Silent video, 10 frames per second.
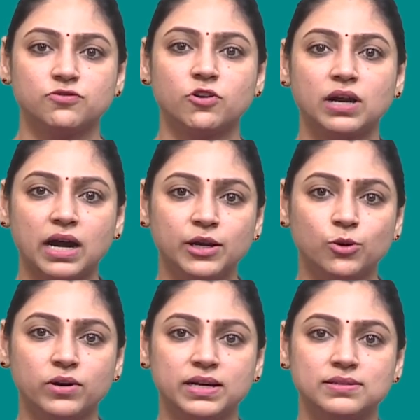for
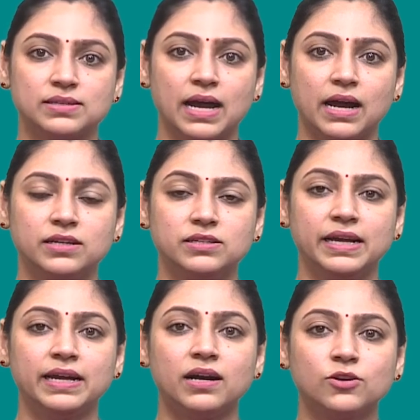iOS and
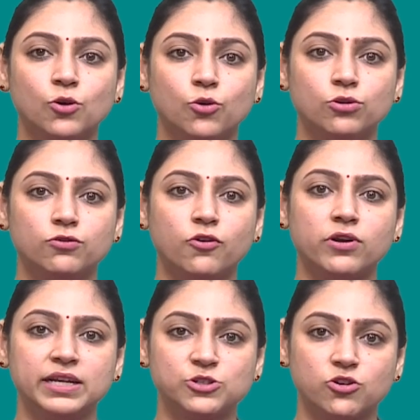ARCore
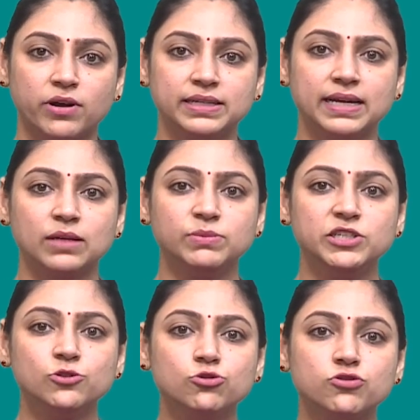for Android can be
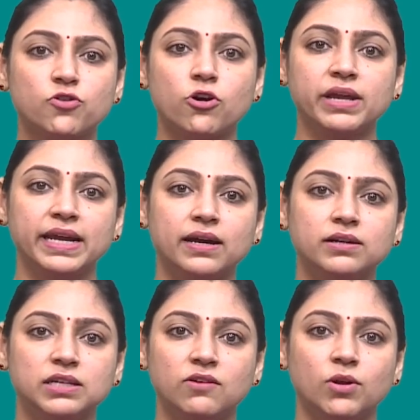used for
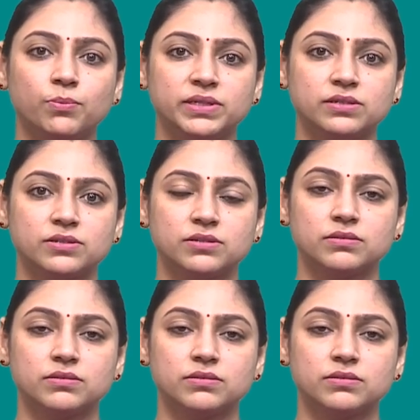AR development.